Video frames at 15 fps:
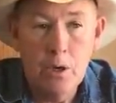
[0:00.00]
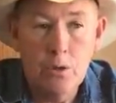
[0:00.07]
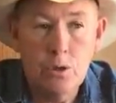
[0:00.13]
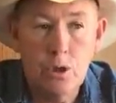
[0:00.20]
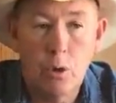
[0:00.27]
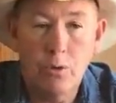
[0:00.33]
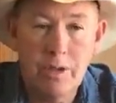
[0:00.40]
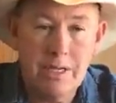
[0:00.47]

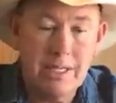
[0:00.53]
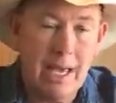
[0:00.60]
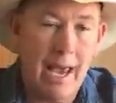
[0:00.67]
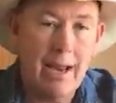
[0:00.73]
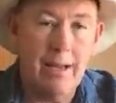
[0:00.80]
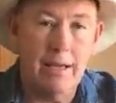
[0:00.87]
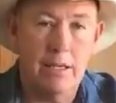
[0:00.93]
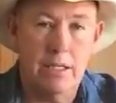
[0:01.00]
So the
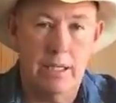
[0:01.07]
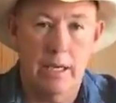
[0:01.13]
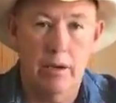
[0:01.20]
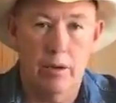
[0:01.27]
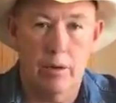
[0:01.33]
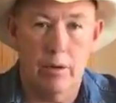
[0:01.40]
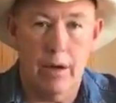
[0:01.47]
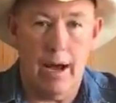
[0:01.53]
sanding
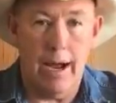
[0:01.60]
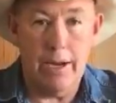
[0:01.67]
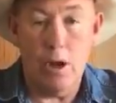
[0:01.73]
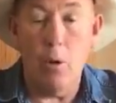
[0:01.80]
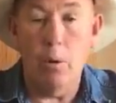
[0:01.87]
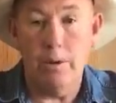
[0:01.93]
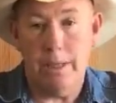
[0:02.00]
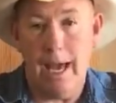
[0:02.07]
sealer, I
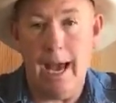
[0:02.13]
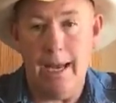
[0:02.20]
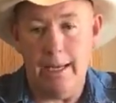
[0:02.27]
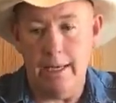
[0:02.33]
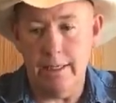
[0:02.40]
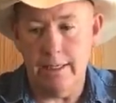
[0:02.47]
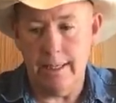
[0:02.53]
know what that is.